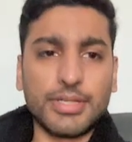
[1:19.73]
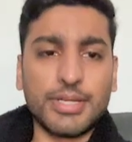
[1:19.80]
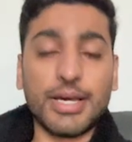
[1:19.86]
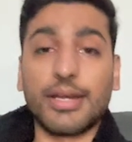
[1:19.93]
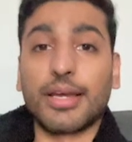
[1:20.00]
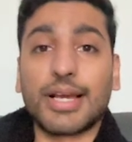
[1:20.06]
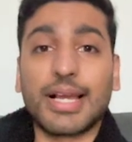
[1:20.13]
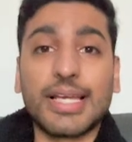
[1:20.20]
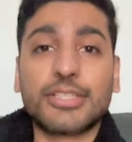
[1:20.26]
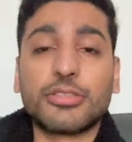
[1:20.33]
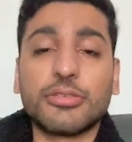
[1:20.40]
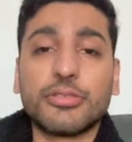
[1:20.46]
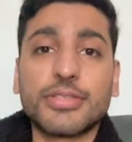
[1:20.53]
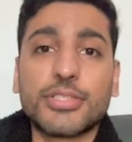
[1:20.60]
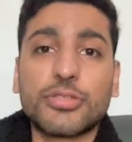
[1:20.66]
And I clicked
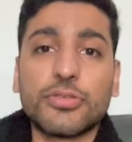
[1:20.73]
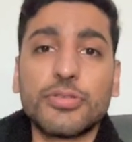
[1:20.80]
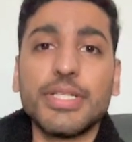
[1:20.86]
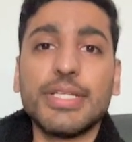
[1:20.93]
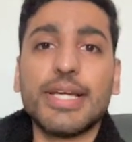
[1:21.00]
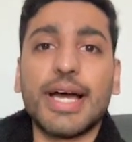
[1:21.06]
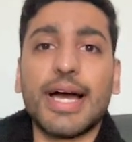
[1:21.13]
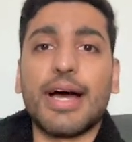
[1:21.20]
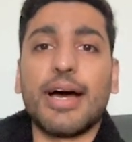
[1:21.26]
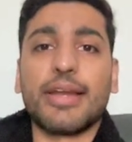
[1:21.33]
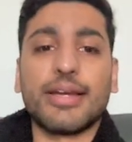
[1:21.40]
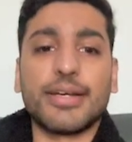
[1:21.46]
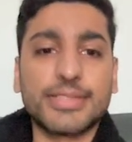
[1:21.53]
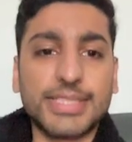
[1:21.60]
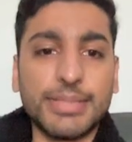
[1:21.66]
on the study and
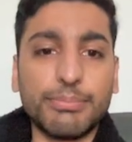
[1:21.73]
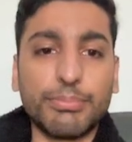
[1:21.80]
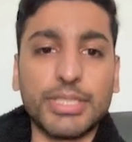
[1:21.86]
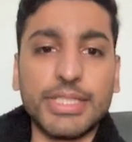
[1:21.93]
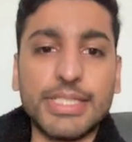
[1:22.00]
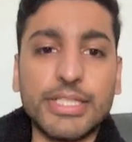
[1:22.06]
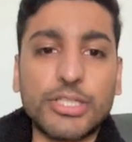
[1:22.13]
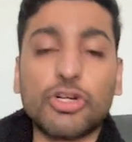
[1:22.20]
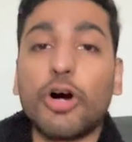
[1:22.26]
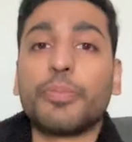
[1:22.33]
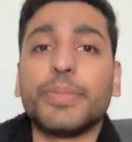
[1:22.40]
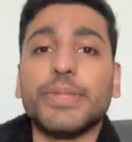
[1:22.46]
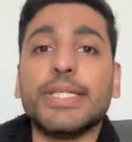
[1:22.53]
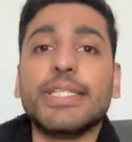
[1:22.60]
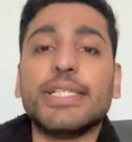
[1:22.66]
I simply
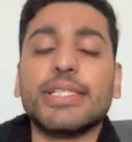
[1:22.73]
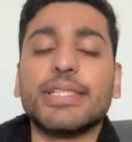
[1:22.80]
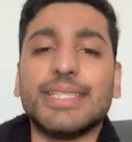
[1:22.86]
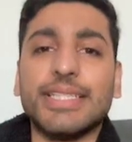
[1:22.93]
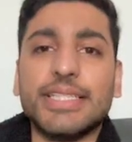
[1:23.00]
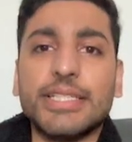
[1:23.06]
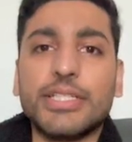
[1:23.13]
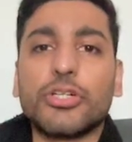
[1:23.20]
copied the